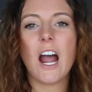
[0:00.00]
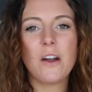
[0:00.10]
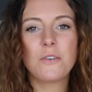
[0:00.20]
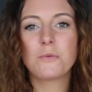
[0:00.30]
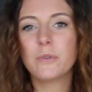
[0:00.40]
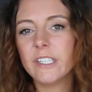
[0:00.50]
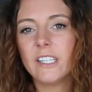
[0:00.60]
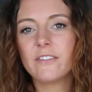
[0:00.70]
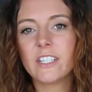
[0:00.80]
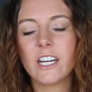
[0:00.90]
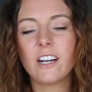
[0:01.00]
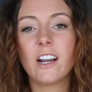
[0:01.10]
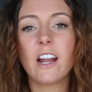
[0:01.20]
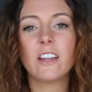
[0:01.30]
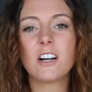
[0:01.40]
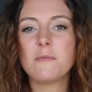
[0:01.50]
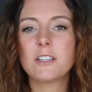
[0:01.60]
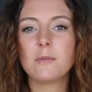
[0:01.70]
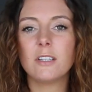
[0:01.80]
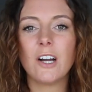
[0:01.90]
I would really love to hear in the
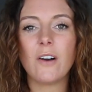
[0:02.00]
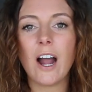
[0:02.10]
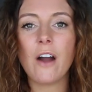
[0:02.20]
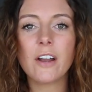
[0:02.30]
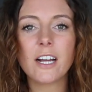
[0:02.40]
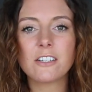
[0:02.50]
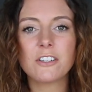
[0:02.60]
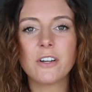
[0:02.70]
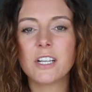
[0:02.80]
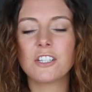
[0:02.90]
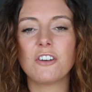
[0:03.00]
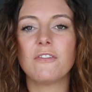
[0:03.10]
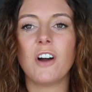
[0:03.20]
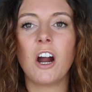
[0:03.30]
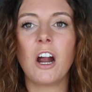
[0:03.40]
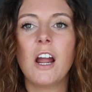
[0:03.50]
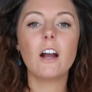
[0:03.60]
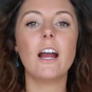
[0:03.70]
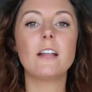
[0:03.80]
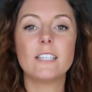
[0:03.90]
comments below how you guys are doing so far.
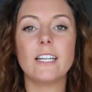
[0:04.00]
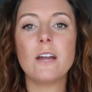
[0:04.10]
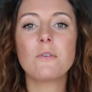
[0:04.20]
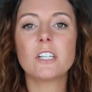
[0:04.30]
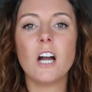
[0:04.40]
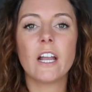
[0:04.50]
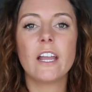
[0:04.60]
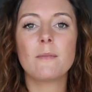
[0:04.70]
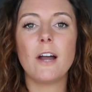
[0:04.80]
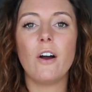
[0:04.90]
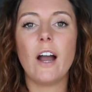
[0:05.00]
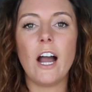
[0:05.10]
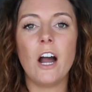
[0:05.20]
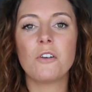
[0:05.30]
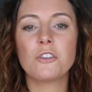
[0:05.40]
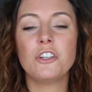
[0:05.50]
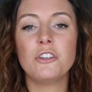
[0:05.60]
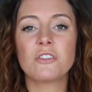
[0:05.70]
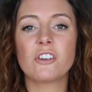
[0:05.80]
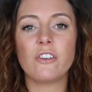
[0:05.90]
Okay, today we're talking about how to
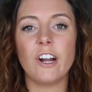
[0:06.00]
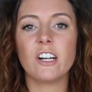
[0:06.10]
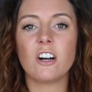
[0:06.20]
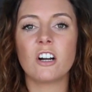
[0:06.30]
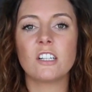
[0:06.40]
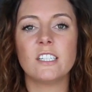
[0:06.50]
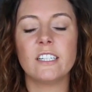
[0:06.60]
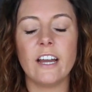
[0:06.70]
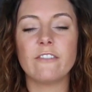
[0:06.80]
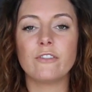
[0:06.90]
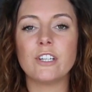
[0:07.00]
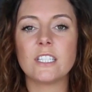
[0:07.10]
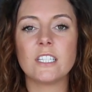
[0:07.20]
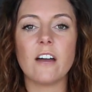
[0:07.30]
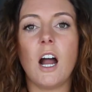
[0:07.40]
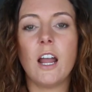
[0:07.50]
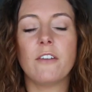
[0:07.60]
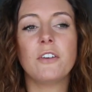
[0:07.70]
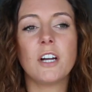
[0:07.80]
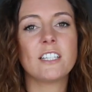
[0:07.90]
use your credit cards to get free stuff.
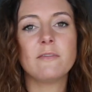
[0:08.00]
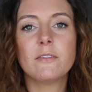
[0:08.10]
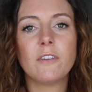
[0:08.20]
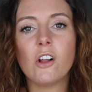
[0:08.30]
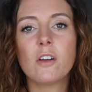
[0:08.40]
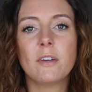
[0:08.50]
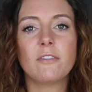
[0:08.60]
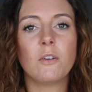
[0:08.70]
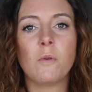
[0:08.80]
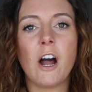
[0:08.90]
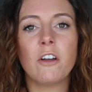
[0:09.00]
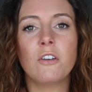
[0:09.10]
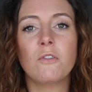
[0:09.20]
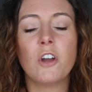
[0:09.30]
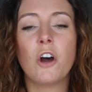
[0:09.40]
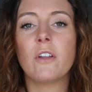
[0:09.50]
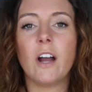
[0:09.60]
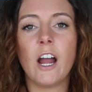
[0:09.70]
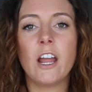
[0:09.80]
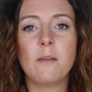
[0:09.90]
If you guys have been following me for a while, you know that
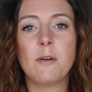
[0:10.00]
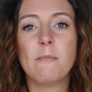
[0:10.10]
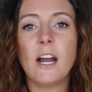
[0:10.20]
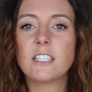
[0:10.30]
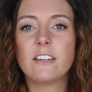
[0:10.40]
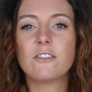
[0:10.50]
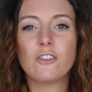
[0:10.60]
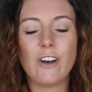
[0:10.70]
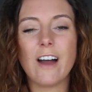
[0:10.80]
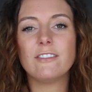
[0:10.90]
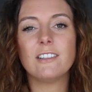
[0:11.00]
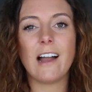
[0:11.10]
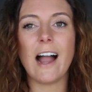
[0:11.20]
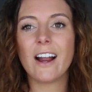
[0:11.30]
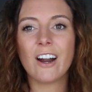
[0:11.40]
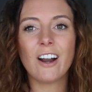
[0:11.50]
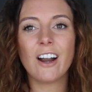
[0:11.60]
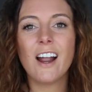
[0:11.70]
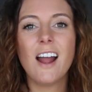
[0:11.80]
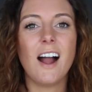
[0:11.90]
I am a massive travel hacker.